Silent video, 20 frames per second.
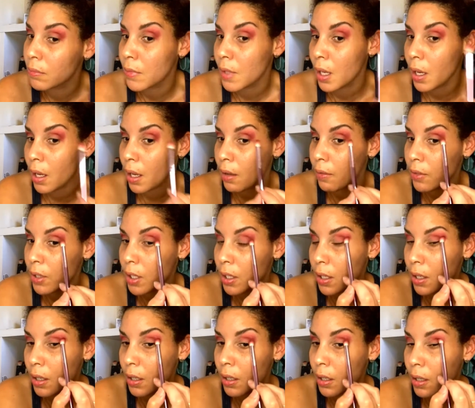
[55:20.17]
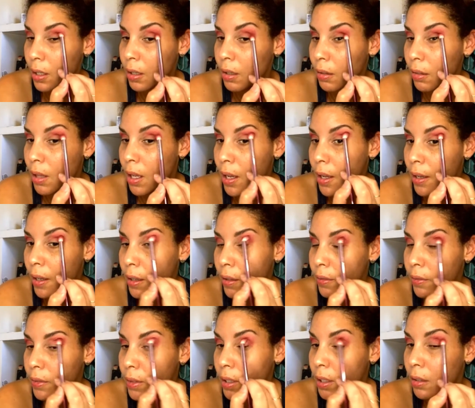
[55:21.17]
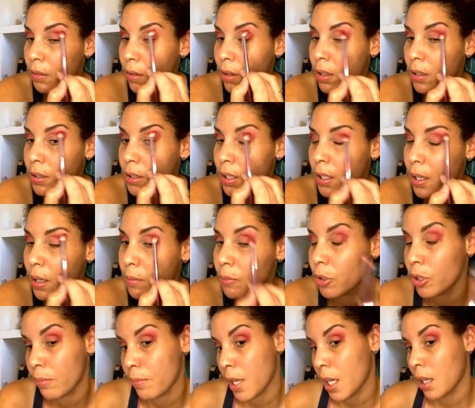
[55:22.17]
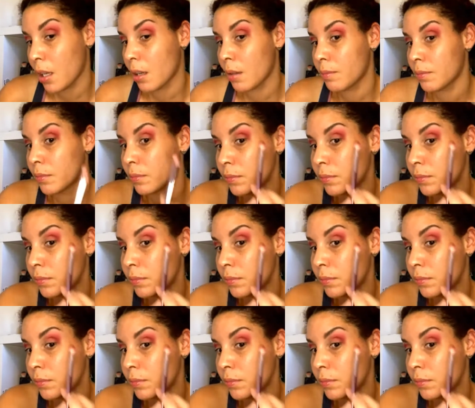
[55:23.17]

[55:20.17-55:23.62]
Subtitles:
I haven't done a live in a long time with makeup.